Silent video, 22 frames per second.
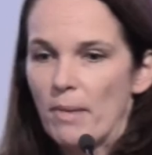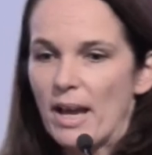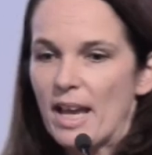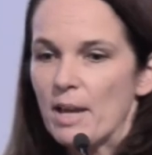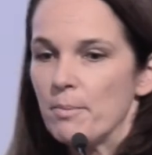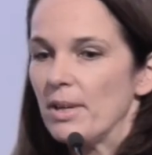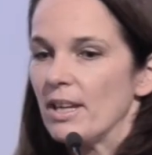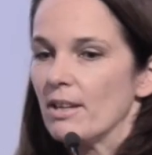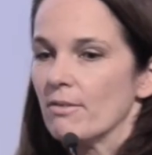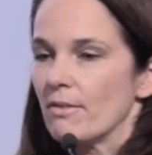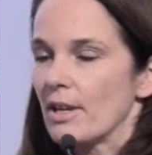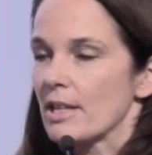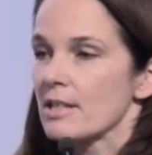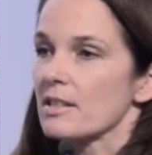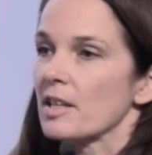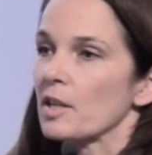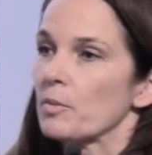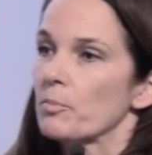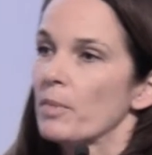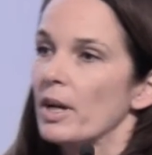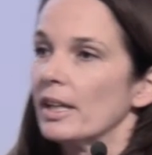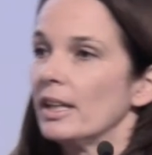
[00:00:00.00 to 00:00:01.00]
maybe
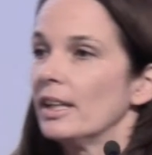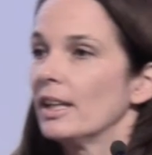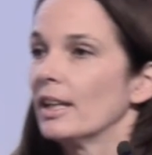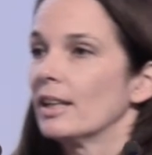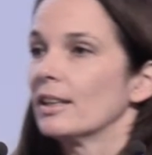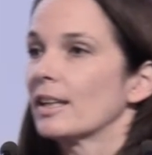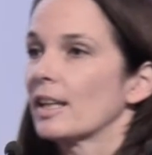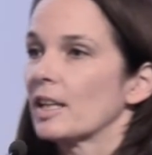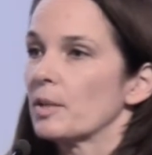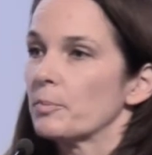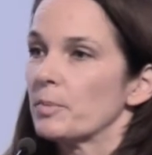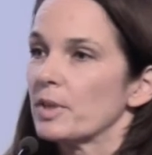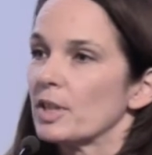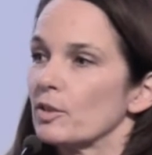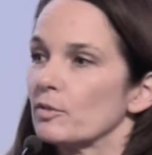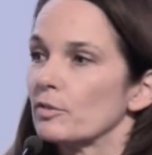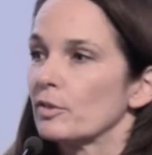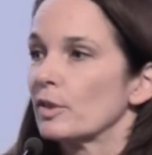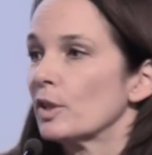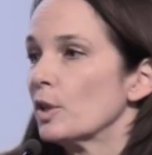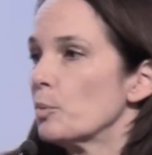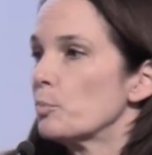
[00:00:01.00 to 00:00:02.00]
investing money and get a bit
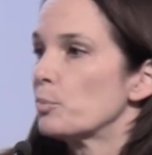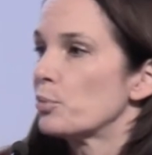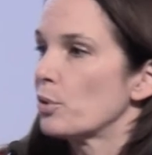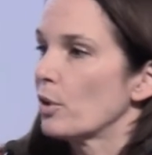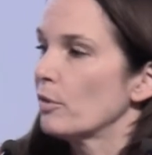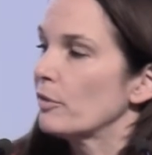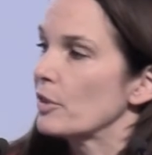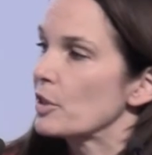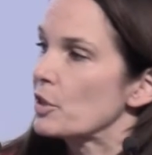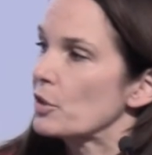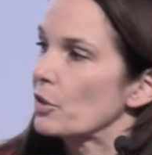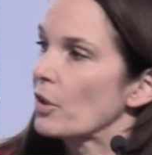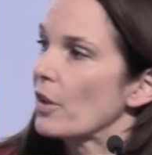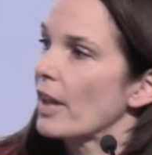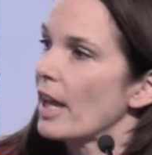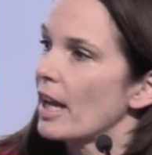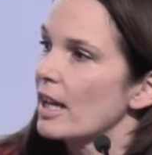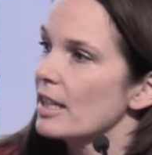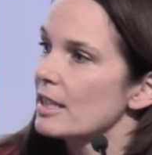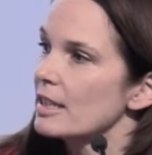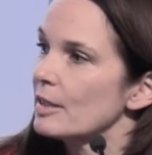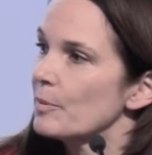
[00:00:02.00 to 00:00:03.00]
of profit on
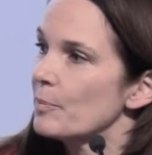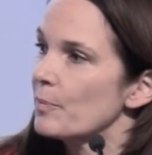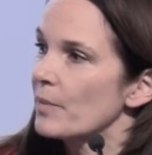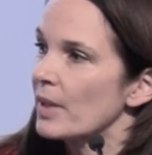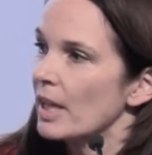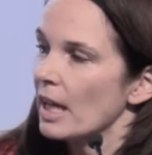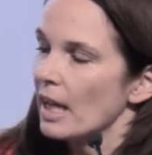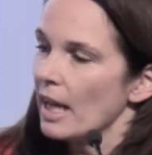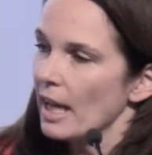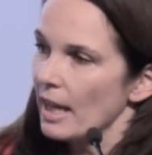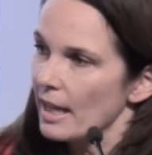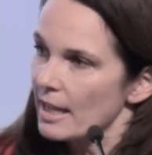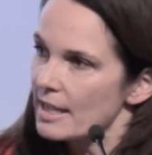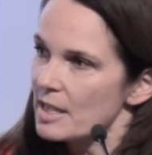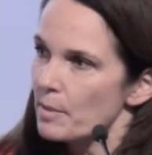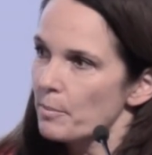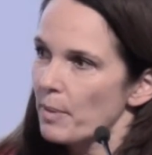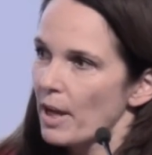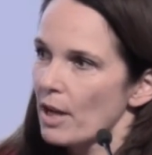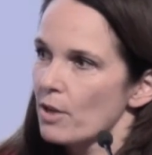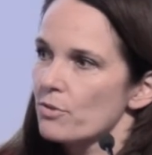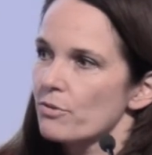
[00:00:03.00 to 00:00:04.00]
that. It's
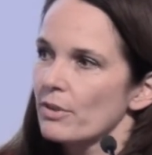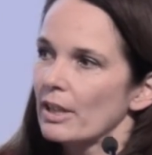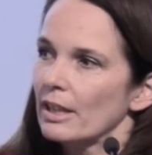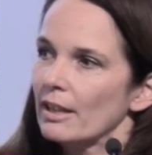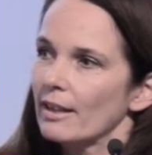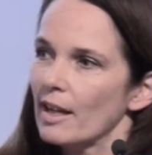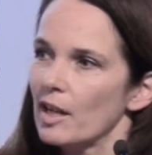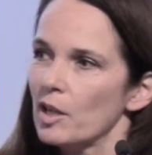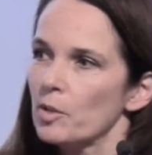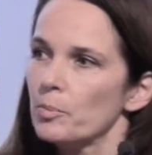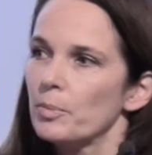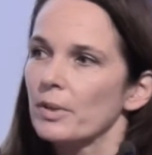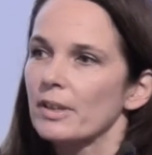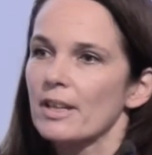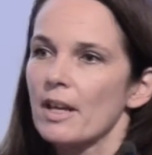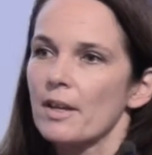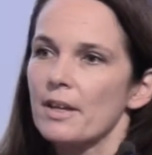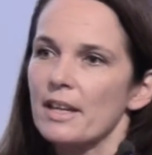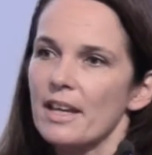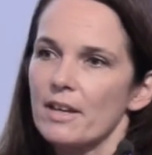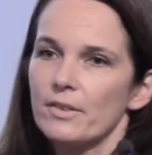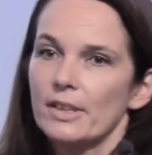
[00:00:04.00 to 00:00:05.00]
about really helping
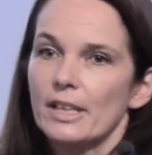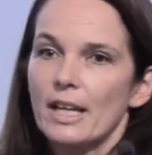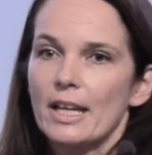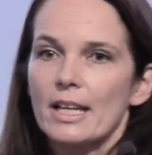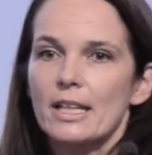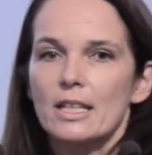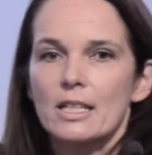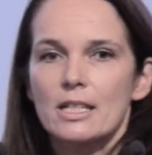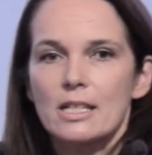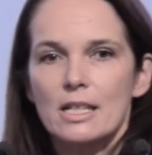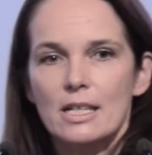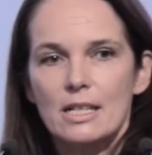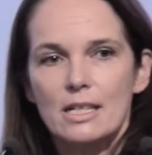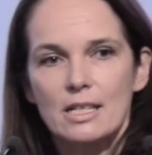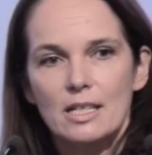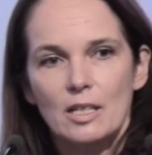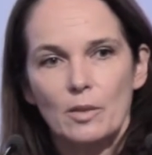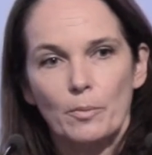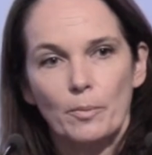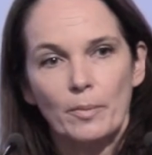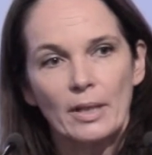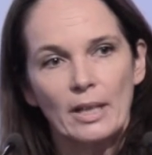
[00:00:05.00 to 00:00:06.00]
them navigate the
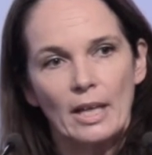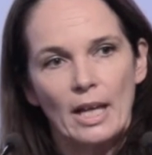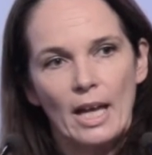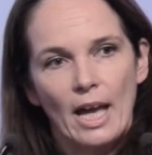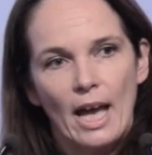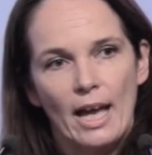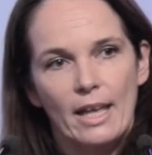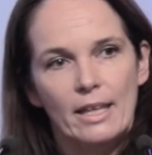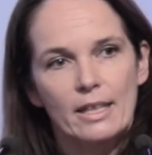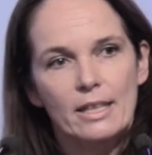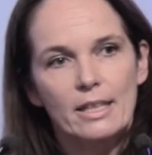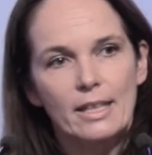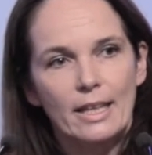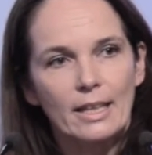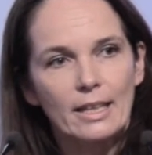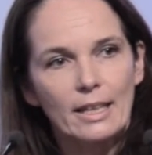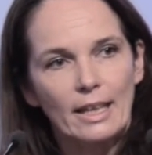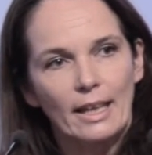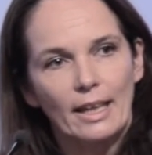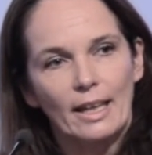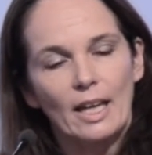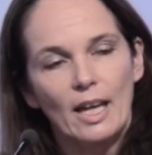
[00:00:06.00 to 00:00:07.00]
system and
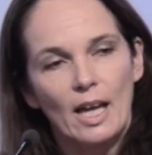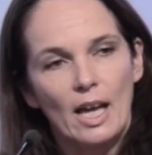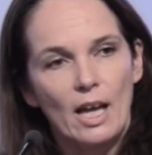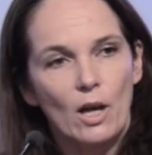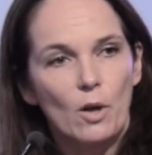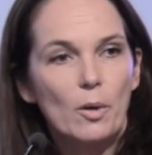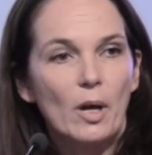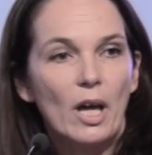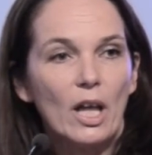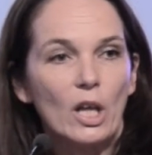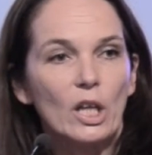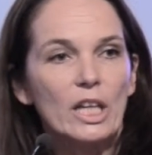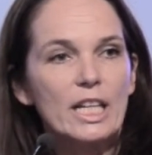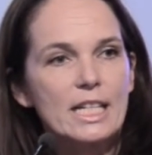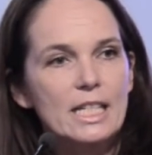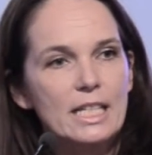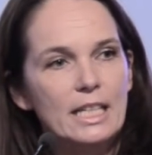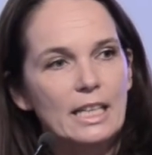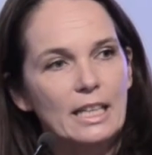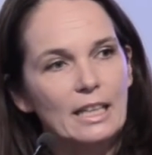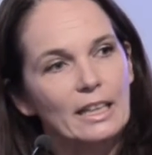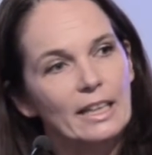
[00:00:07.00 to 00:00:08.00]
thinking
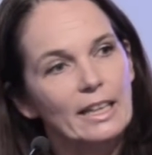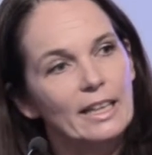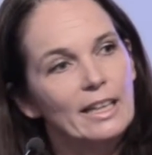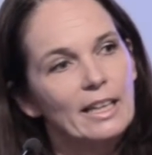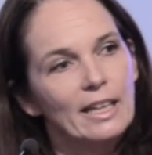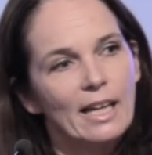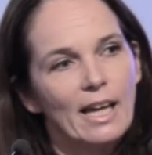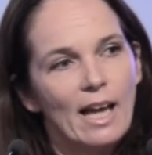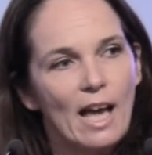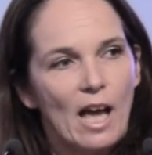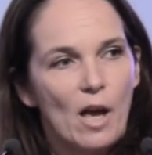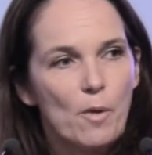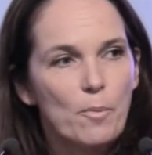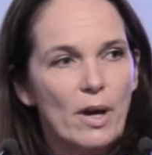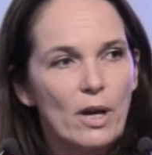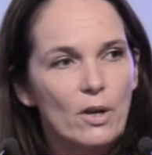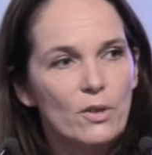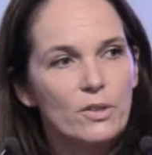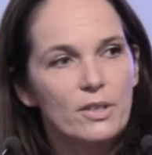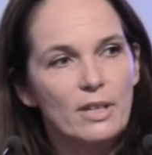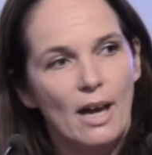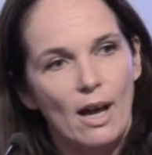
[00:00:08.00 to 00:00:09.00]
holistically
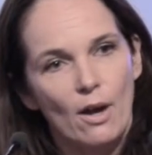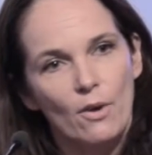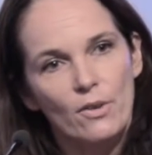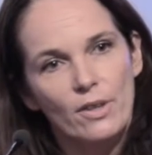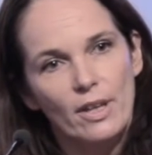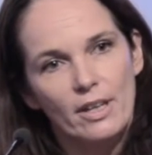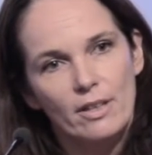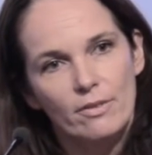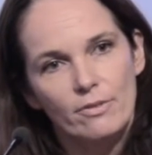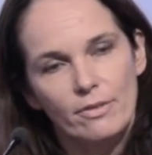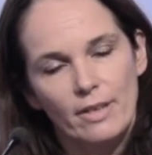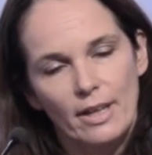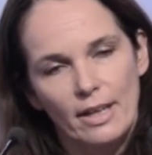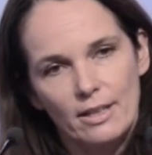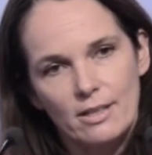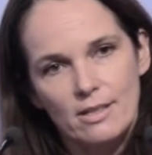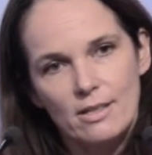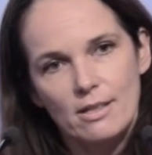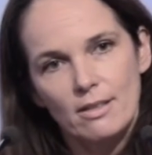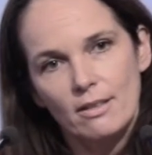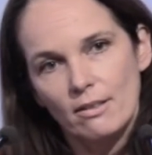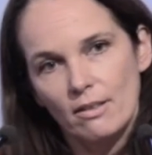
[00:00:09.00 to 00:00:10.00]
about how that
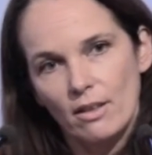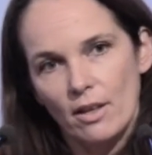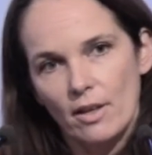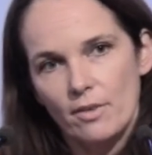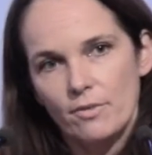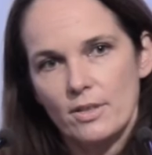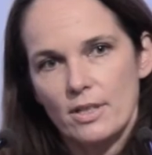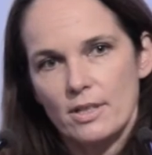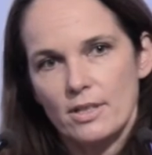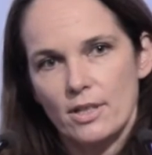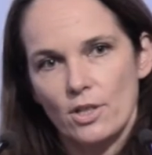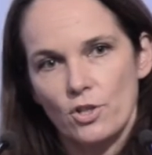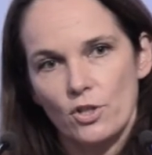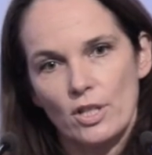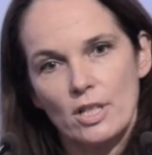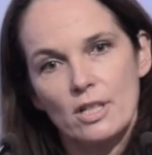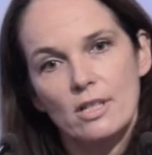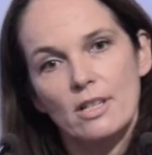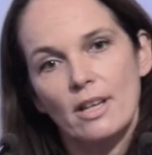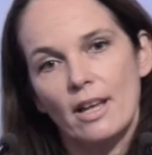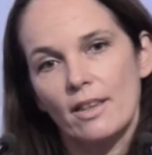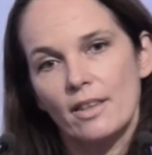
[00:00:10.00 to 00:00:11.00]
affects life
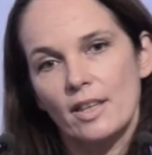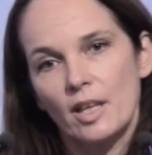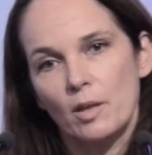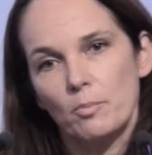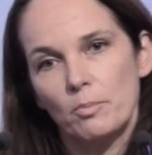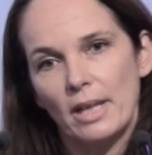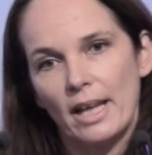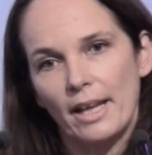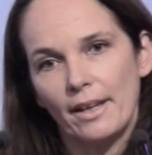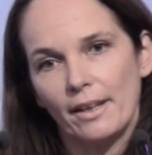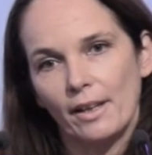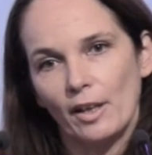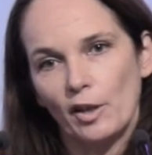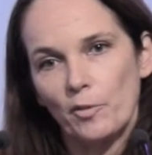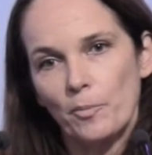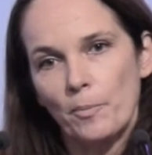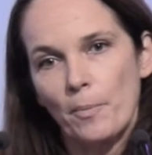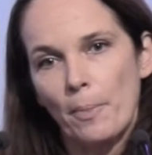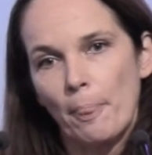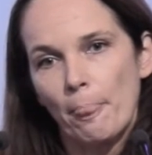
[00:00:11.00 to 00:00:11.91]
decisions and their planning.